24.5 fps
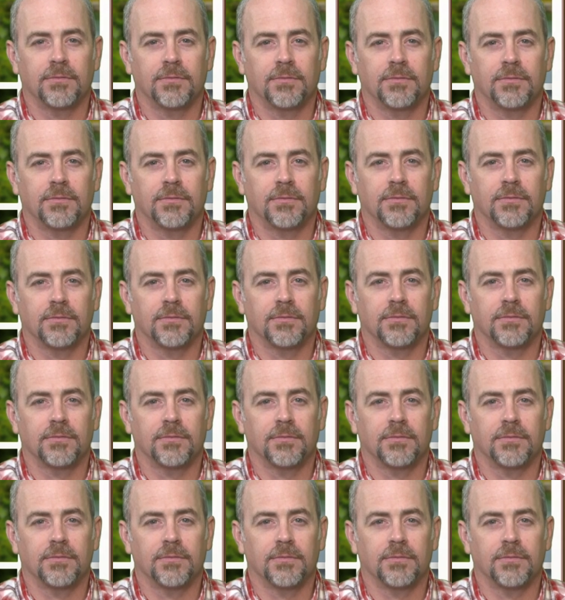
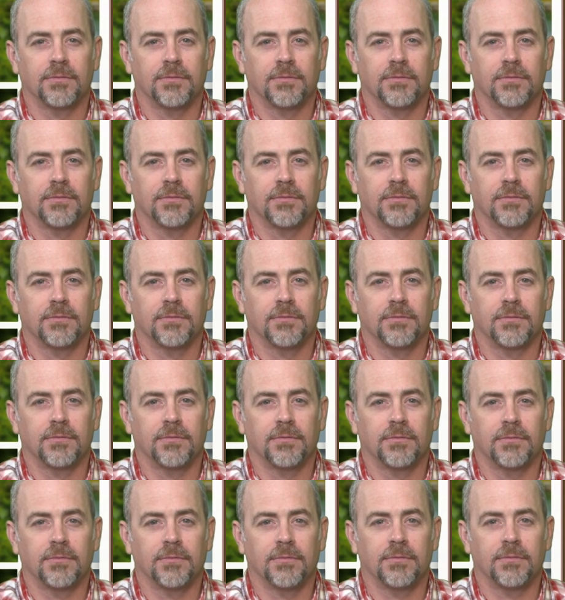
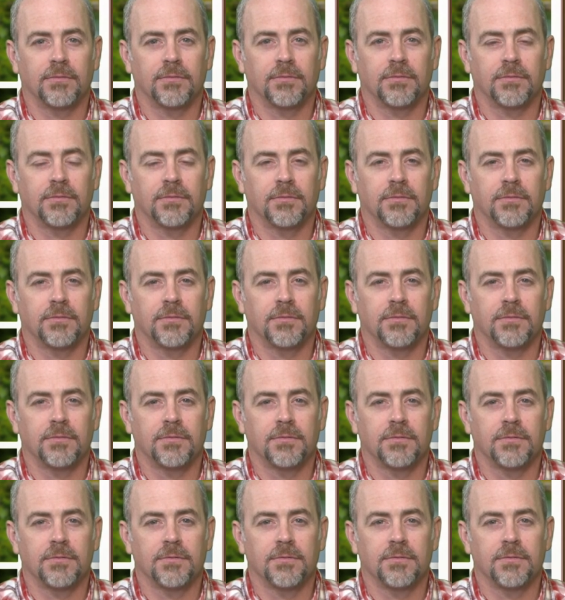
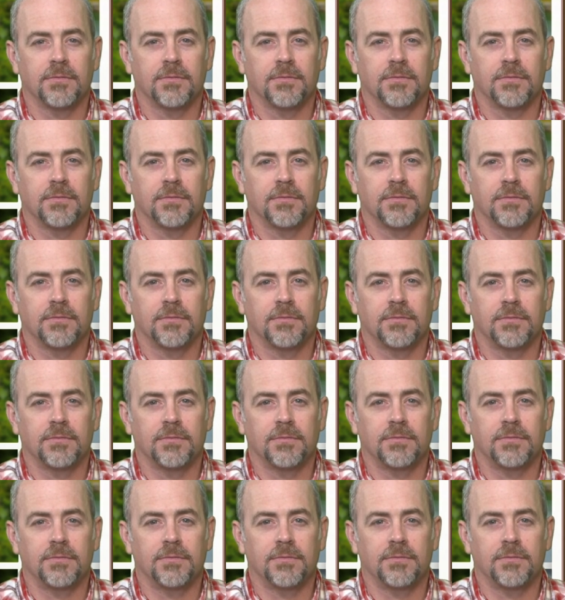
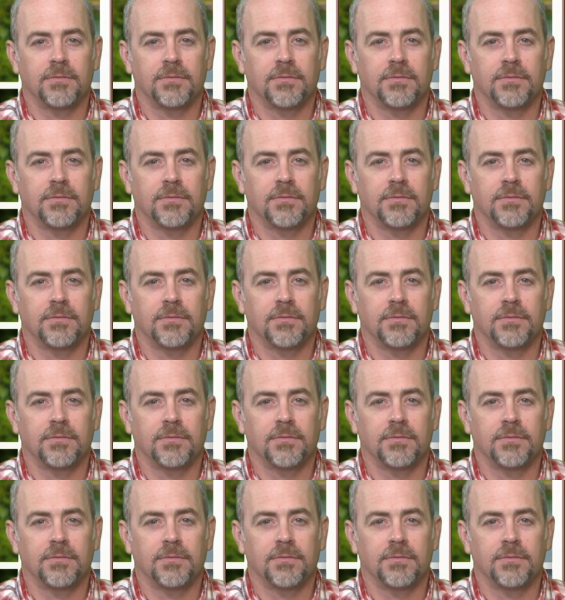The person shown says nothing.